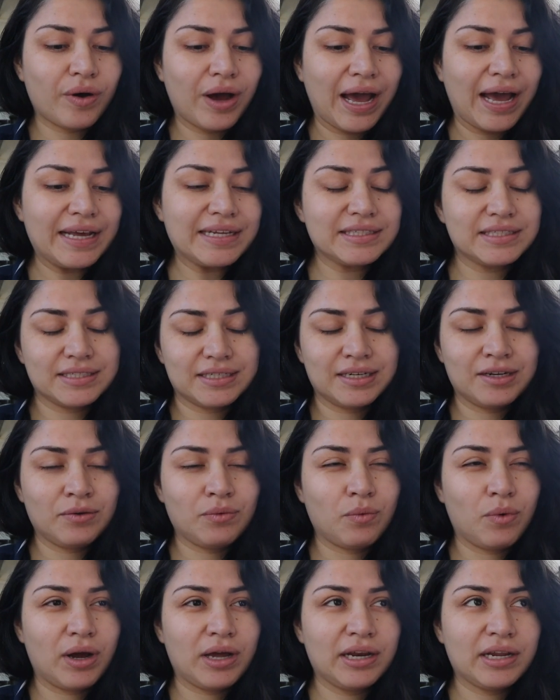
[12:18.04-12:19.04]
I
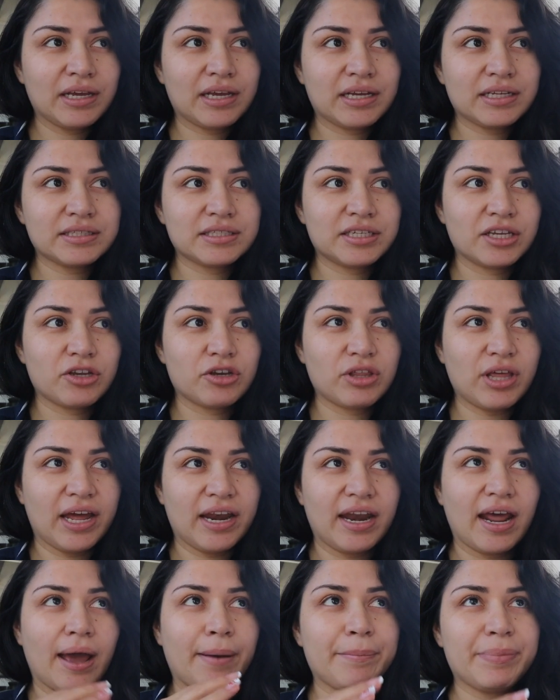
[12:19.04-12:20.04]
didn't want to continue that
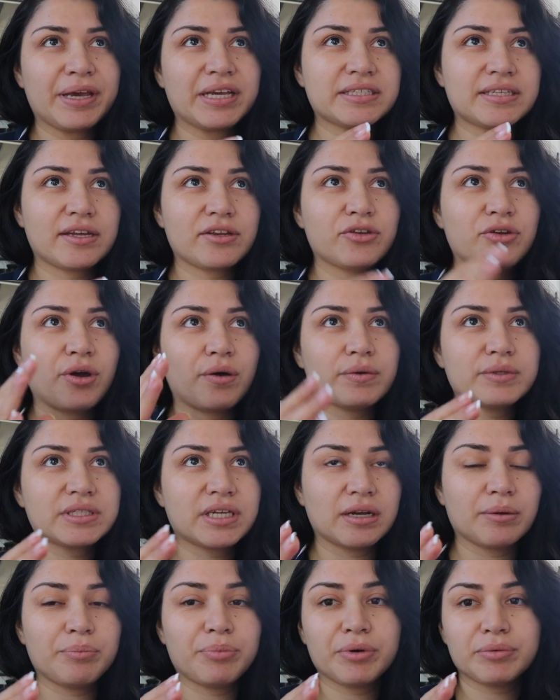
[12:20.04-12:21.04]
nap because I knew I was
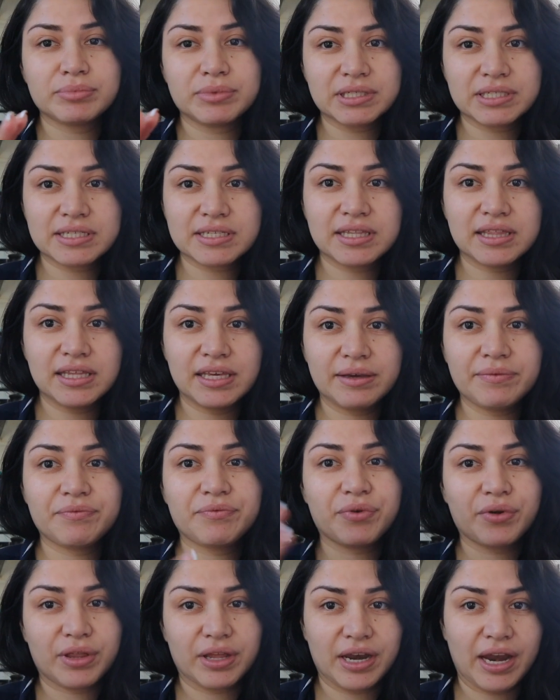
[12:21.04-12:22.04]
going to put him to sleep
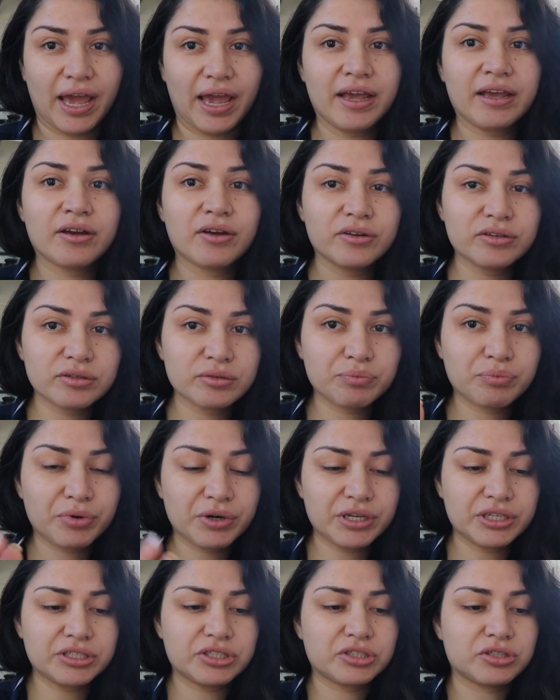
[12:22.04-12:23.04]
for the night
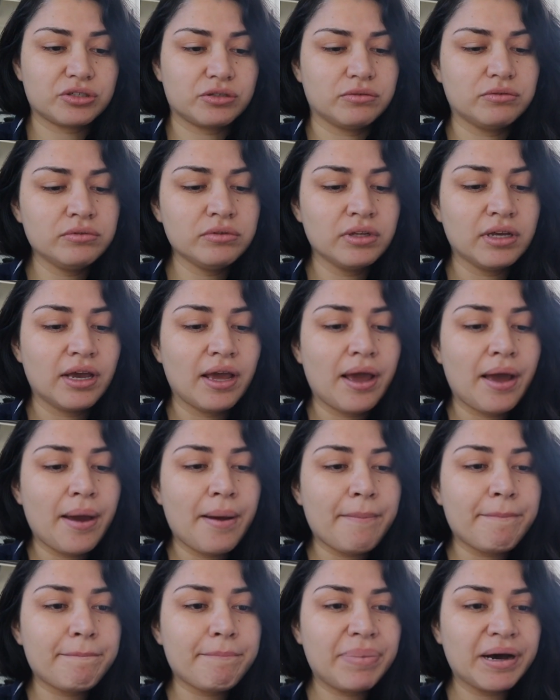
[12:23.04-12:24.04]
pretty soon.
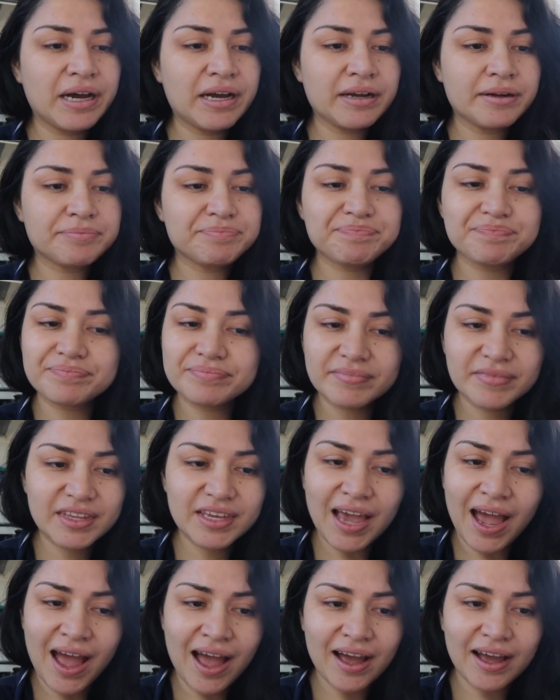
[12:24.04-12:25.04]
But
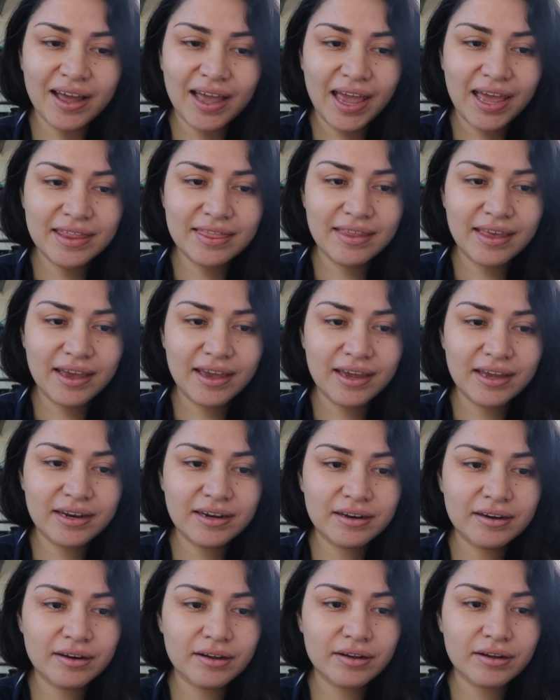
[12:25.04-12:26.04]
yeah, and
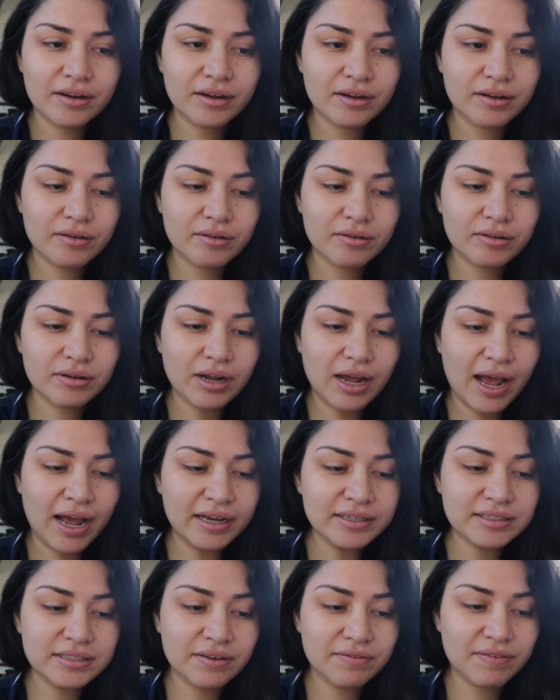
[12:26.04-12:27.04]
then
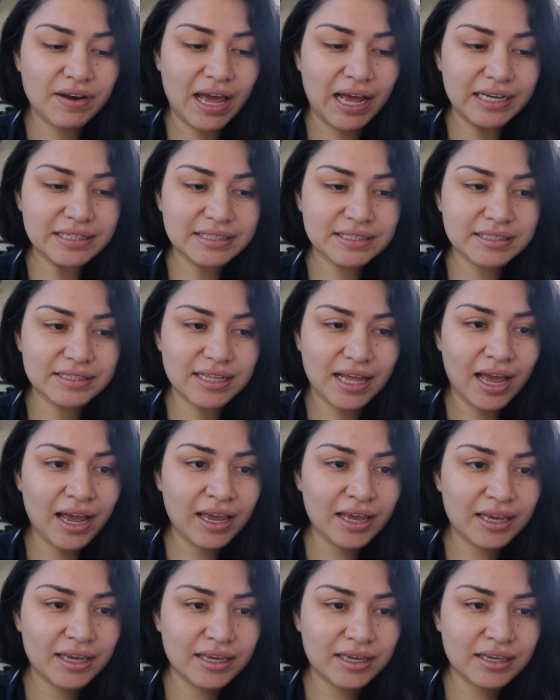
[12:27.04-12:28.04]
as of last
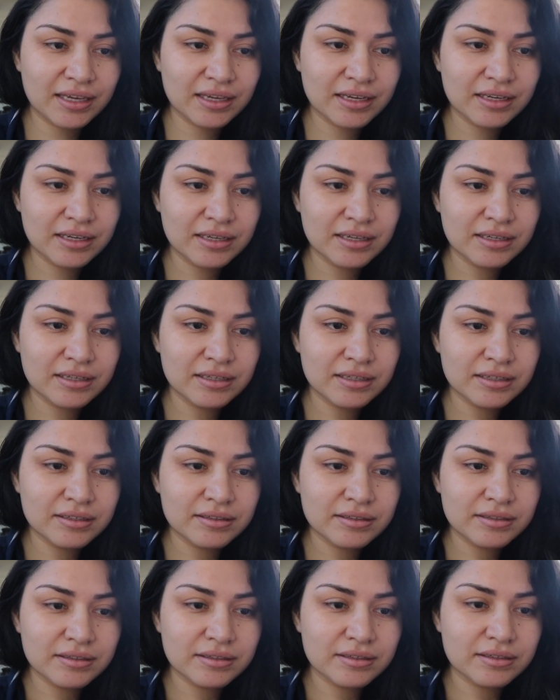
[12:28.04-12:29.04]
night,
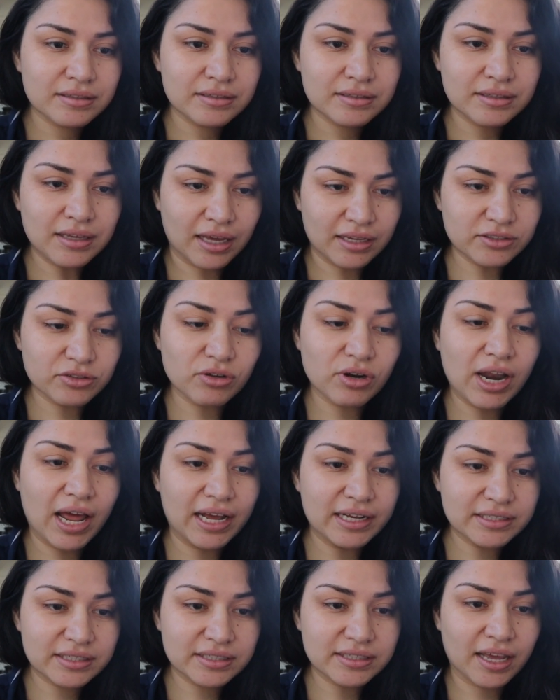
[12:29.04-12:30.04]
so
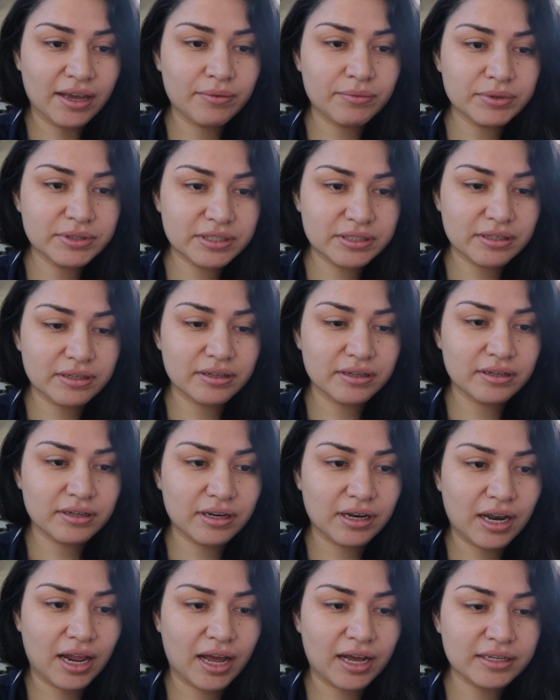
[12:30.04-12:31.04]
last night was the
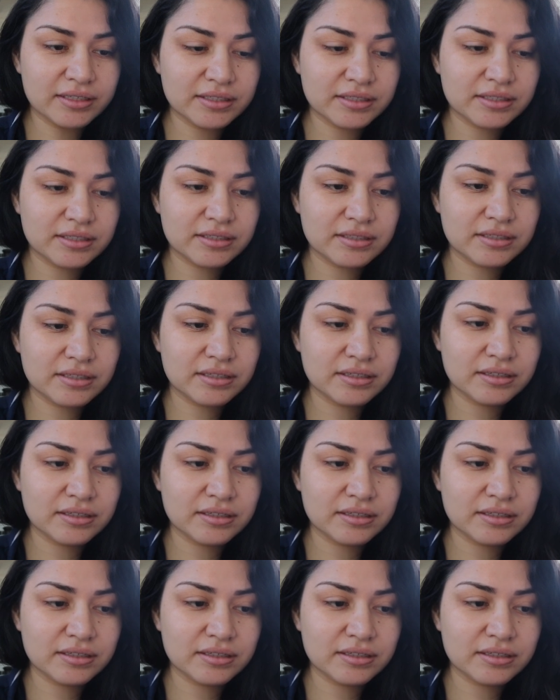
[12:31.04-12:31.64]
last